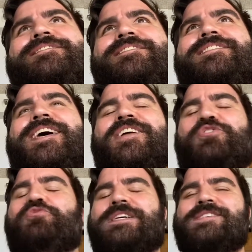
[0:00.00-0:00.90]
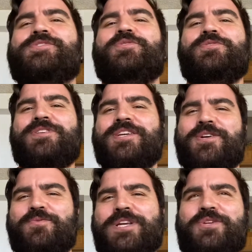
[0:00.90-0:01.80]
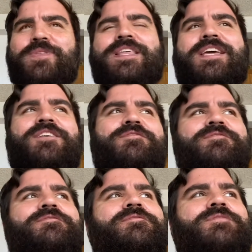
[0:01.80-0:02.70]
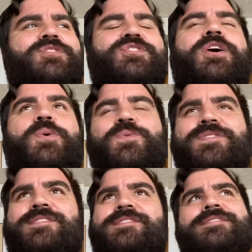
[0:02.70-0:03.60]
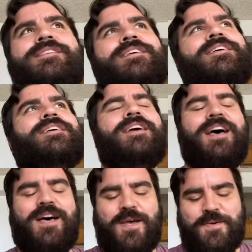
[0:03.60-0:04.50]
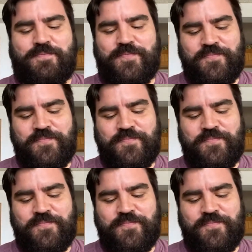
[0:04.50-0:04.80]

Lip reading: than a crystal, when you think of stones. Um,